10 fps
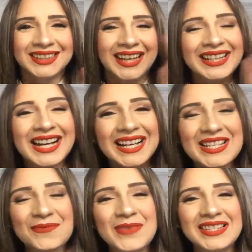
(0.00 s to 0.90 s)
Hey guys,
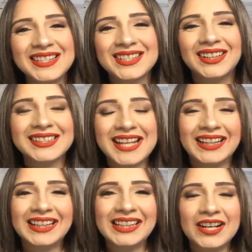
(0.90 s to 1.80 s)
Mrs. Talk Techie
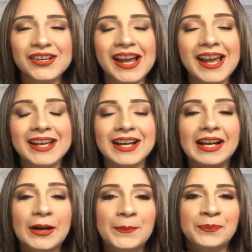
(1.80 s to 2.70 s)
here, and
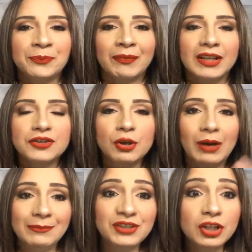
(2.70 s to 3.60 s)
so I'm
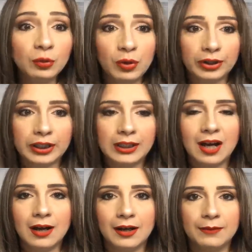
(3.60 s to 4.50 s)
still working
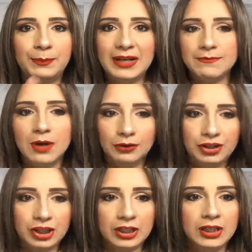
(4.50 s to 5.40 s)
on
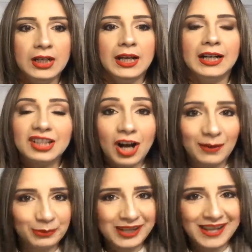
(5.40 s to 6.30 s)
Bitmoji, a
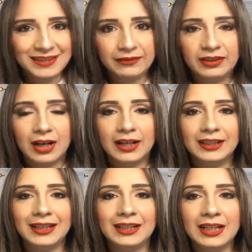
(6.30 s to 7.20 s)
comprehensive guide.
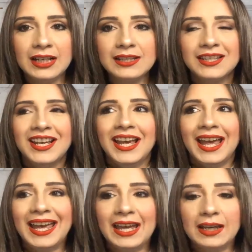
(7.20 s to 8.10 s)
It is
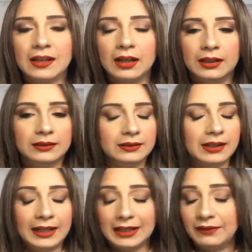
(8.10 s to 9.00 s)

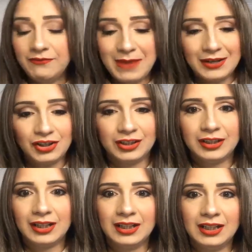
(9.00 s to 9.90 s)
like I've mentioned,
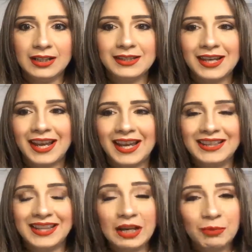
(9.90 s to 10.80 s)
it is a
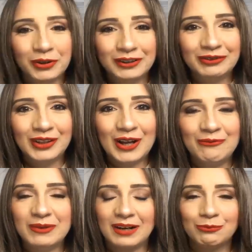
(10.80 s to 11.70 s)
labor of love,
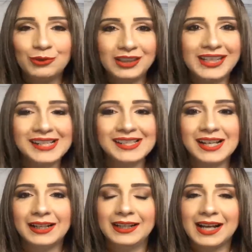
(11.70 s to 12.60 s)
but I'm really
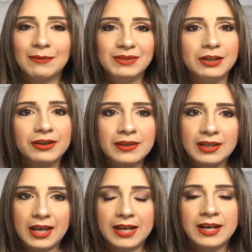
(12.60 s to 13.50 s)
excited. I'm nearing the
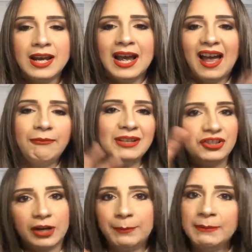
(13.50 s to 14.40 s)
end. I've been
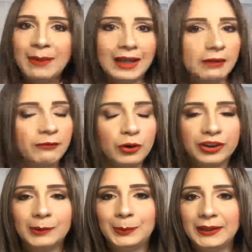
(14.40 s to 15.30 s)
jumping back and forth,
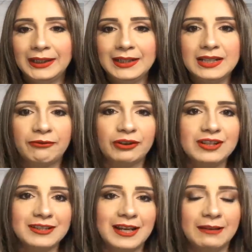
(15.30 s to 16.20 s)
completing different
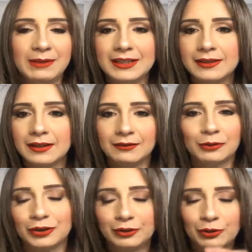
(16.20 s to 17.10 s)
assignments
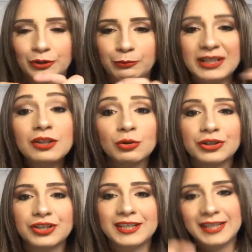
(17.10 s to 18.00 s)
or
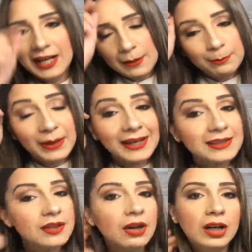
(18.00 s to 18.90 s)
resources based
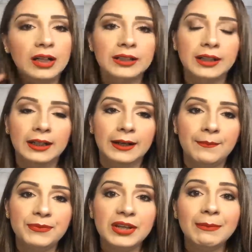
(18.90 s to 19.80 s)
on
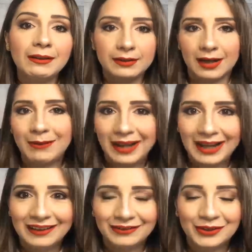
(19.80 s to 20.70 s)
the amount of time I
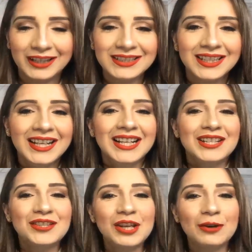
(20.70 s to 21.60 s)
have, right?
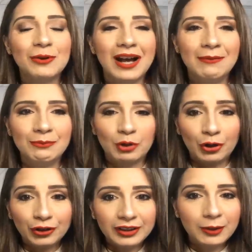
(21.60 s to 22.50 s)
So I'm
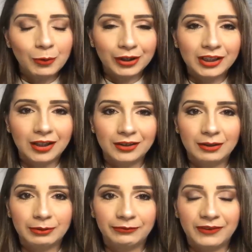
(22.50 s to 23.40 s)
currently working on
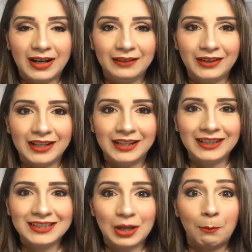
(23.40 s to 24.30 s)
number 5, and it's
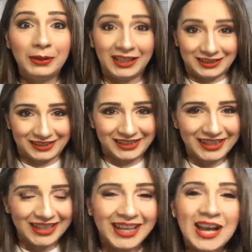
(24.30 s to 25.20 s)
a beast.
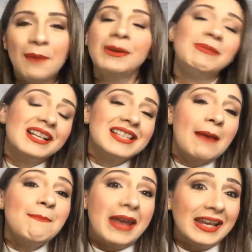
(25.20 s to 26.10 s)
But because I
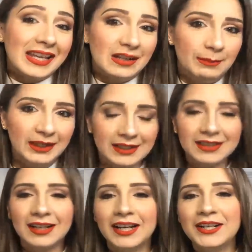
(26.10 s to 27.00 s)
make it a beast,
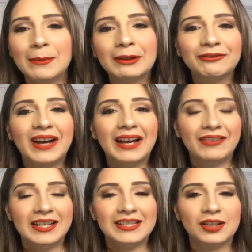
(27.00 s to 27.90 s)
number 5
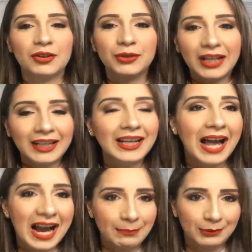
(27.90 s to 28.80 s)
is create a
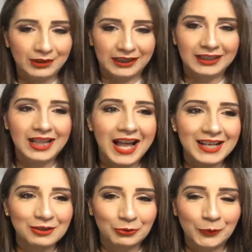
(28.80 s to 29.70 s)
hyperlink
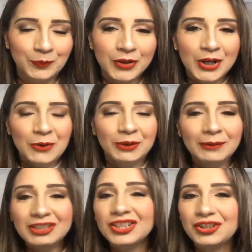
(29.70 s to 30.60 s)
classroom. Well, let me
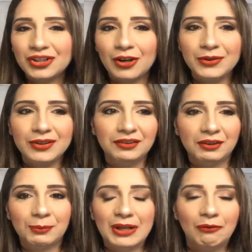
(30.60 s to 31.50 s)
just show you a little
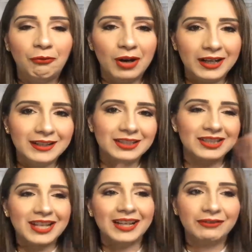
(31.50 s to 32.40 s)
bit of just
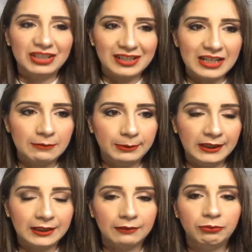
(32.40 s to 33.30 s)
kind of a sneak peek
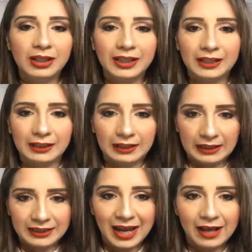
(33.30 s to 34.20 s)
of what it
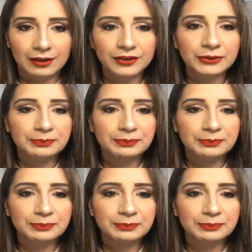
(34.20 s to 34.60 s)
entails.